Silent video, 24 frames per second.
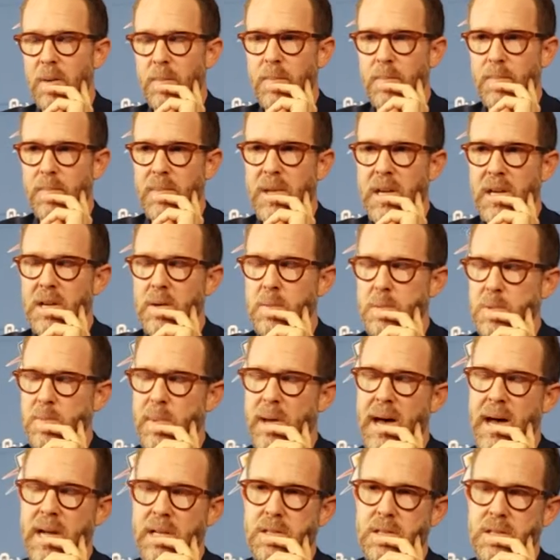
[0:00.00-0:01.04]
it comes
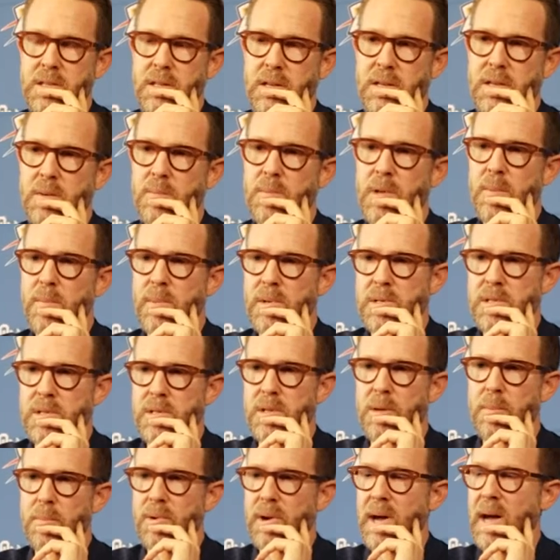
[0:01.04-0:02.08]
back to the commitment to
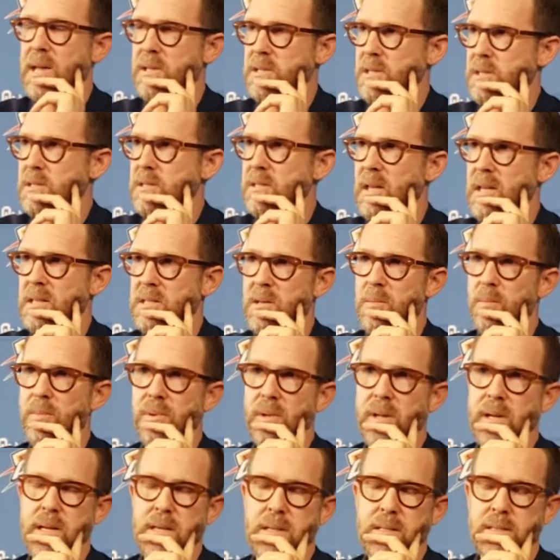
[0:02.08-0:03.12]
the process that's in
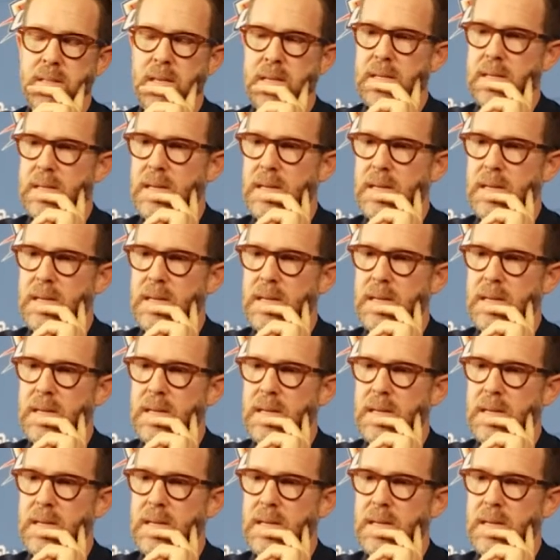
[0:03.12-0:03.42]
place,